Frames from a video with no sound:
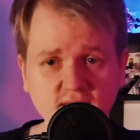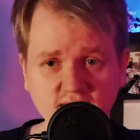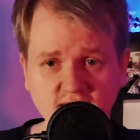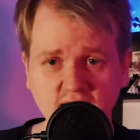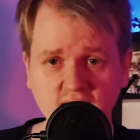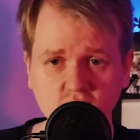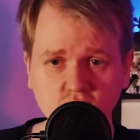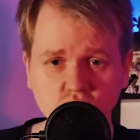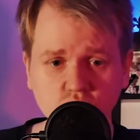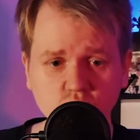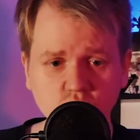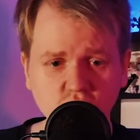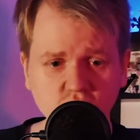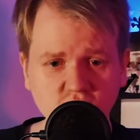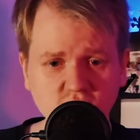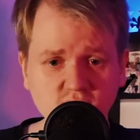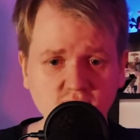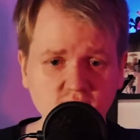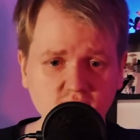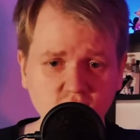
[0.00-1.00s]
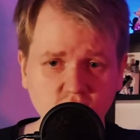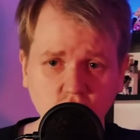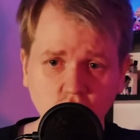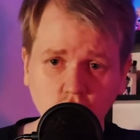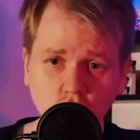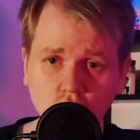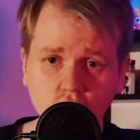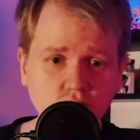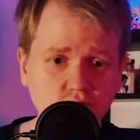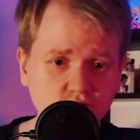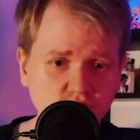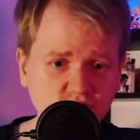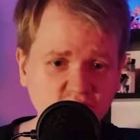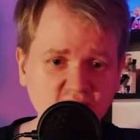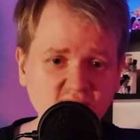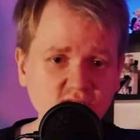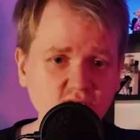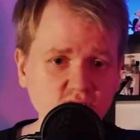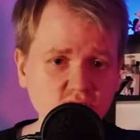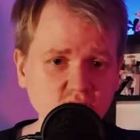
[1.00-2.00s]
That could work. Or
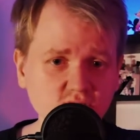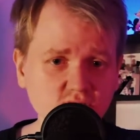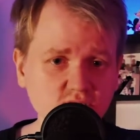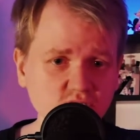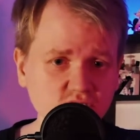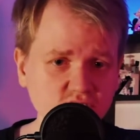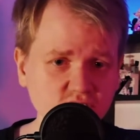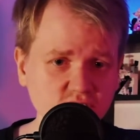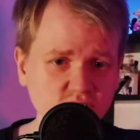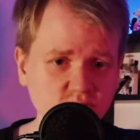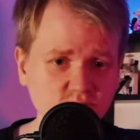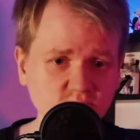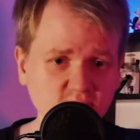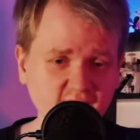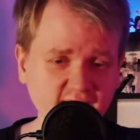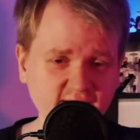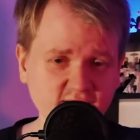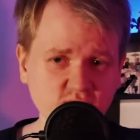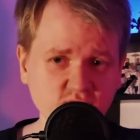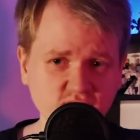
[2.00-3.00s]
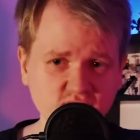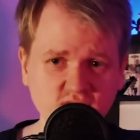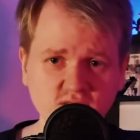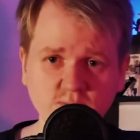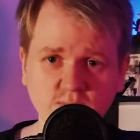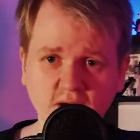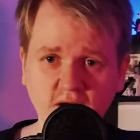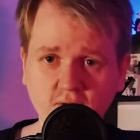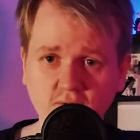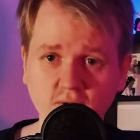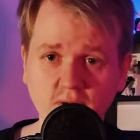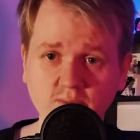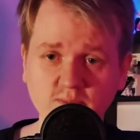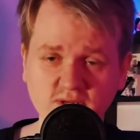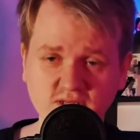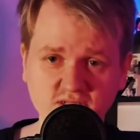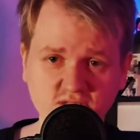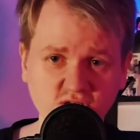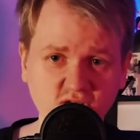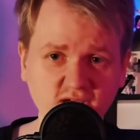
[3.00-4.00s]
then you could just adjust the power
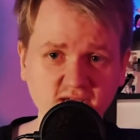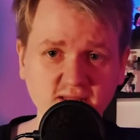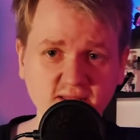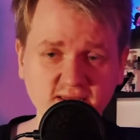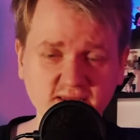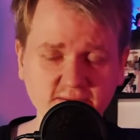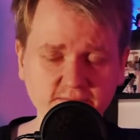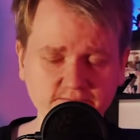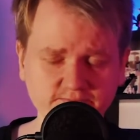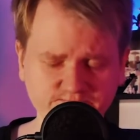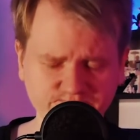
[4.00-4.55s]
up entirely